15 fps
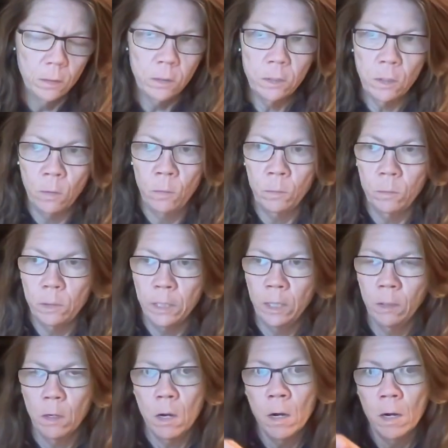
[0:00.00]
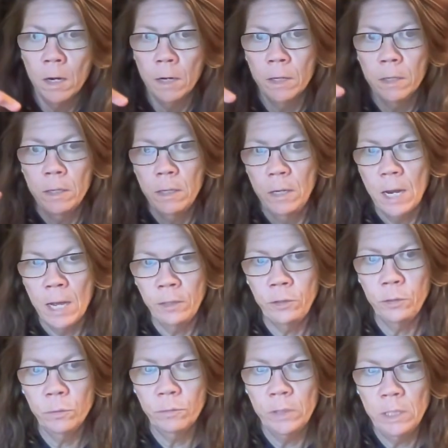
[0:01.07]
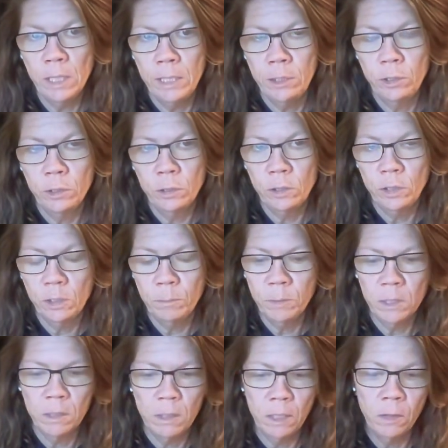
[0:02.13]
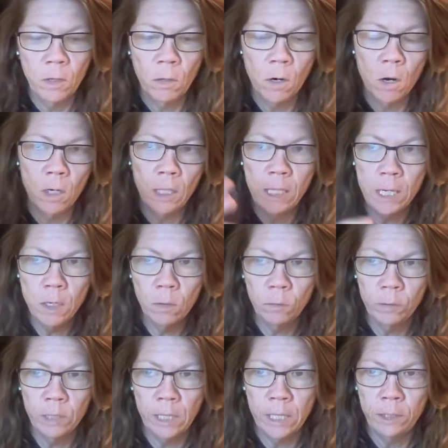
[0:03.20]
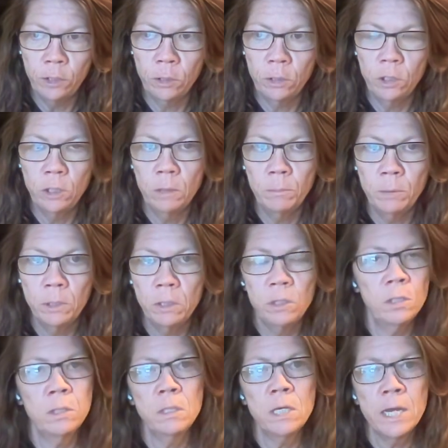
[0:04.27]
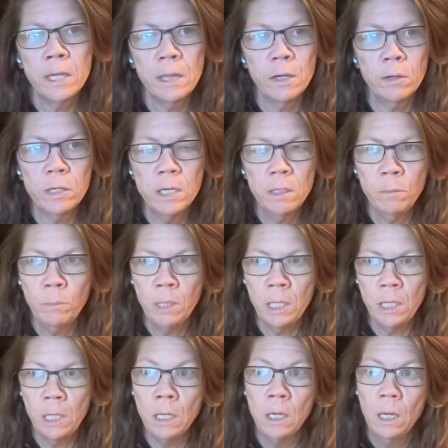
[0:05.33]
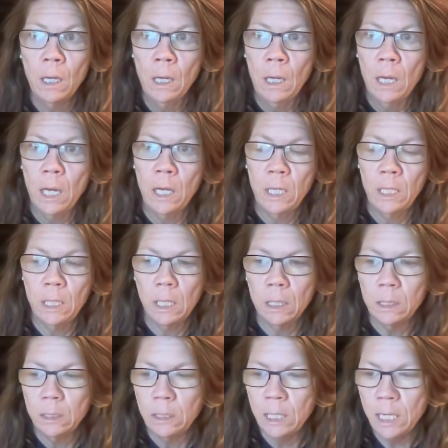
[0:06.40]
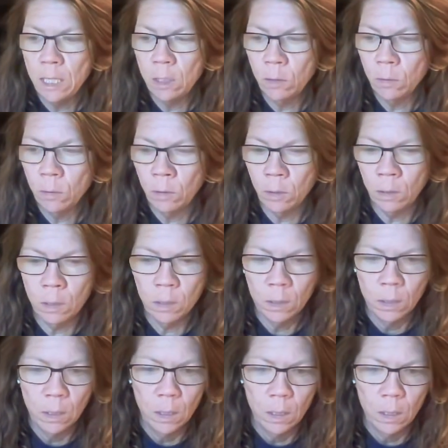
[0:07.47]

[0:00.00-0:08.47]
So there are natural relationships and then there are legal relationships, just like there can be a legal